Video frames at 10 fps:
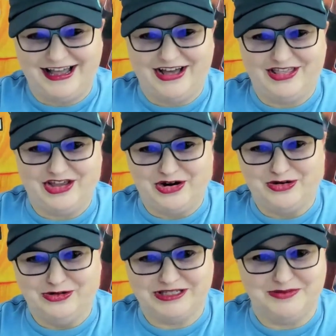there.
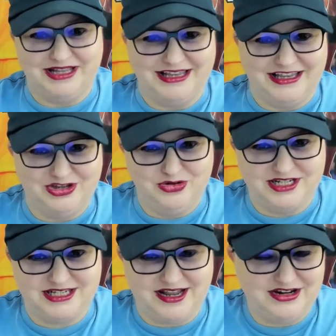Ultimately, you
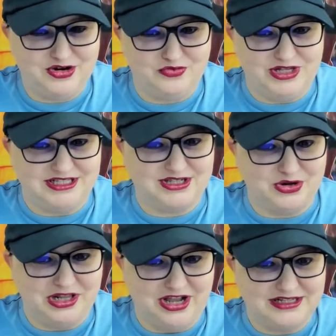decide your wins
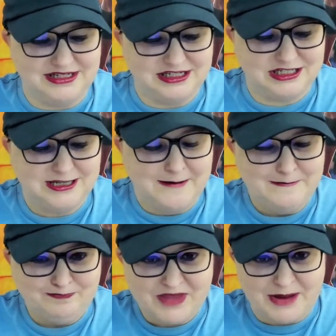or losses.
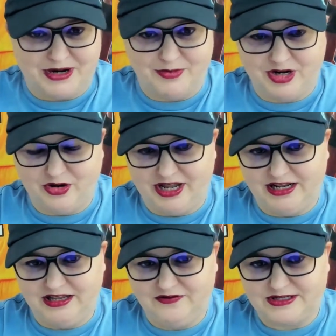But I'm going to go ahead
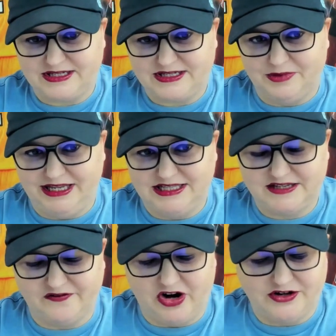and give you some leans
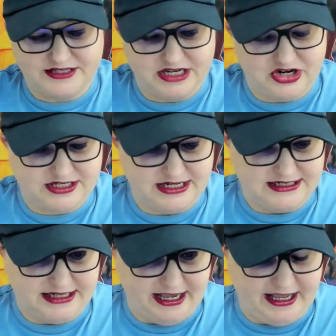of ours here
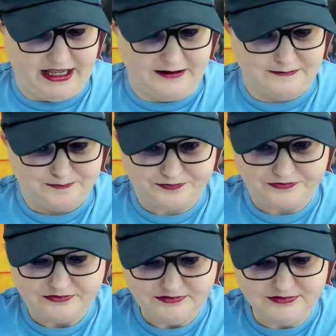today.
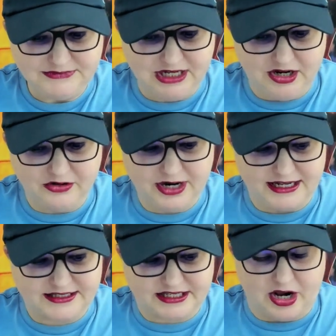All
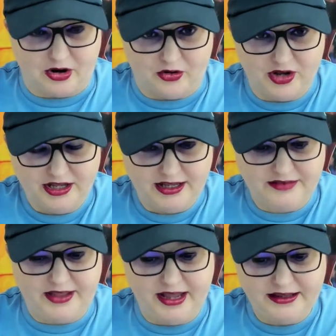right. So in
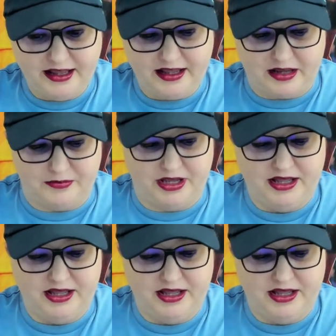that game,